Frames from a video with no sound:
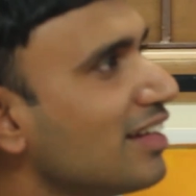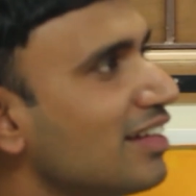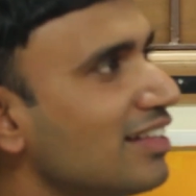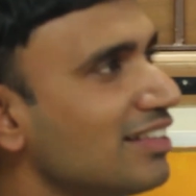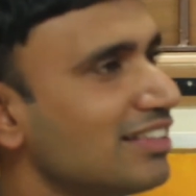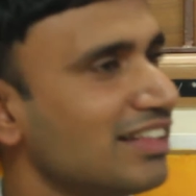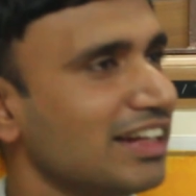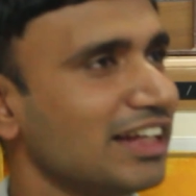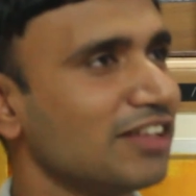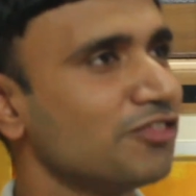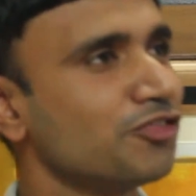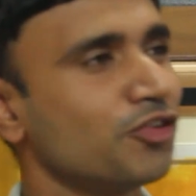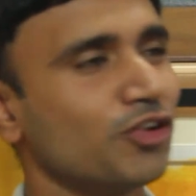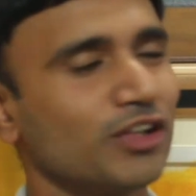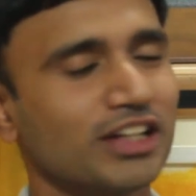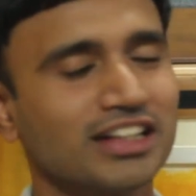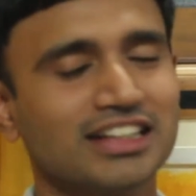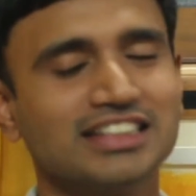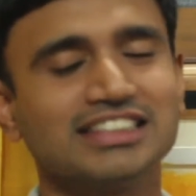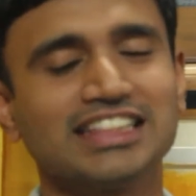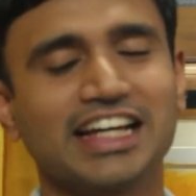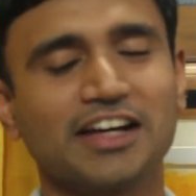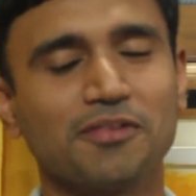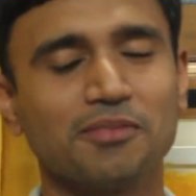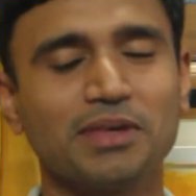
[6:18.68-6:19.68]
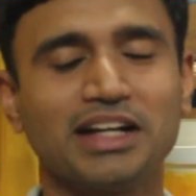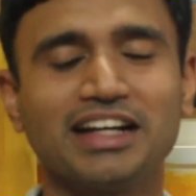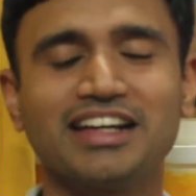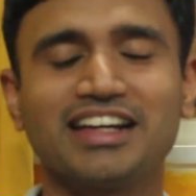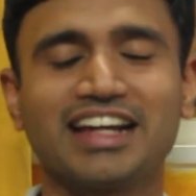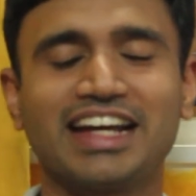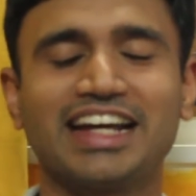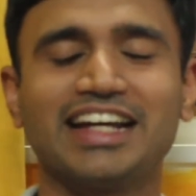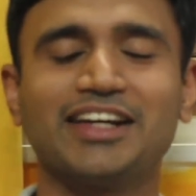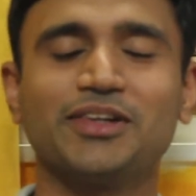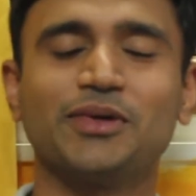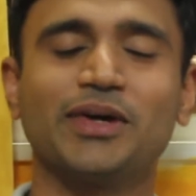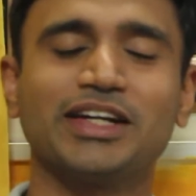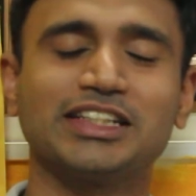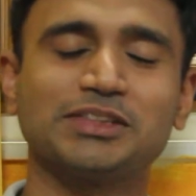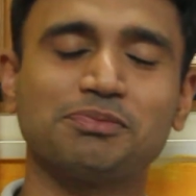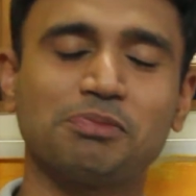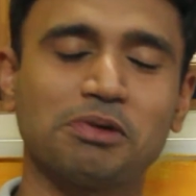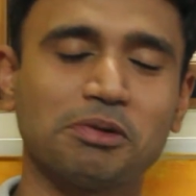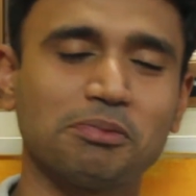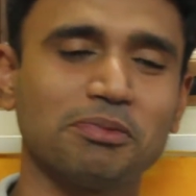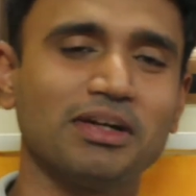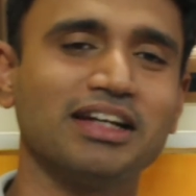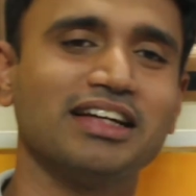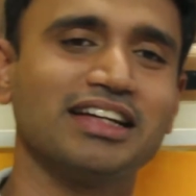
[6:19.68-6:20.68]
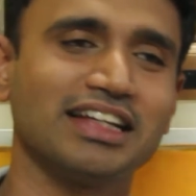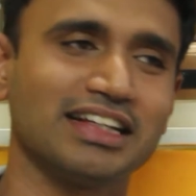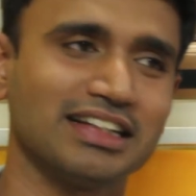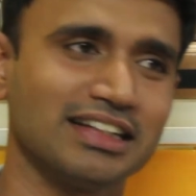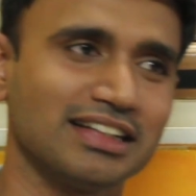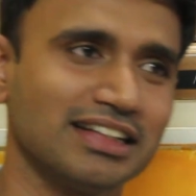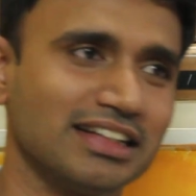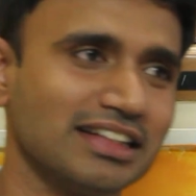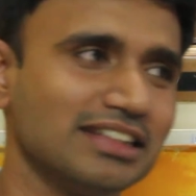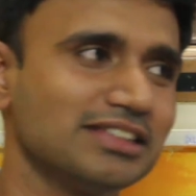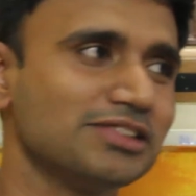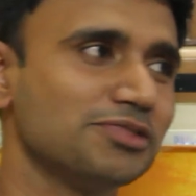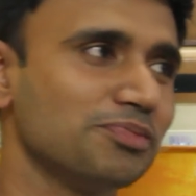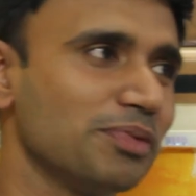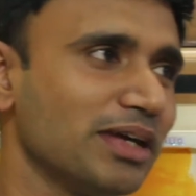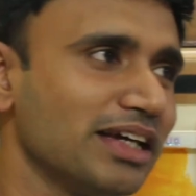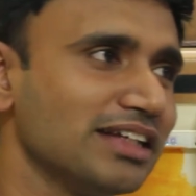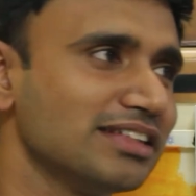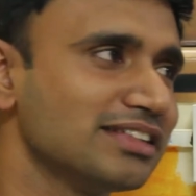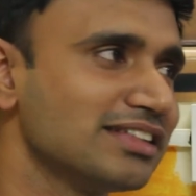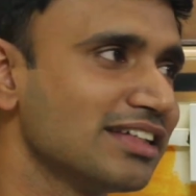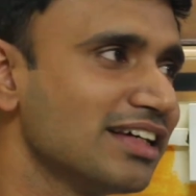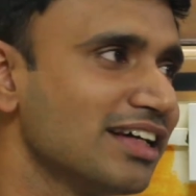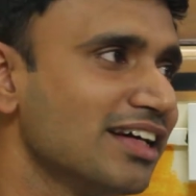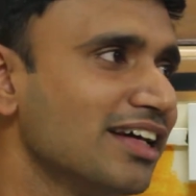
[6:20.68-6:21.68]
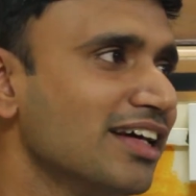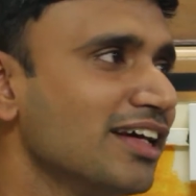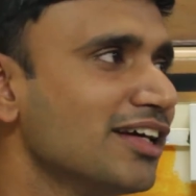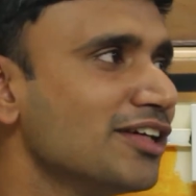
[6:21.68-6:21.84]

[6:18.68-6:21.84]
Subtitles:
3-4 years. I've been trying to experiment in space.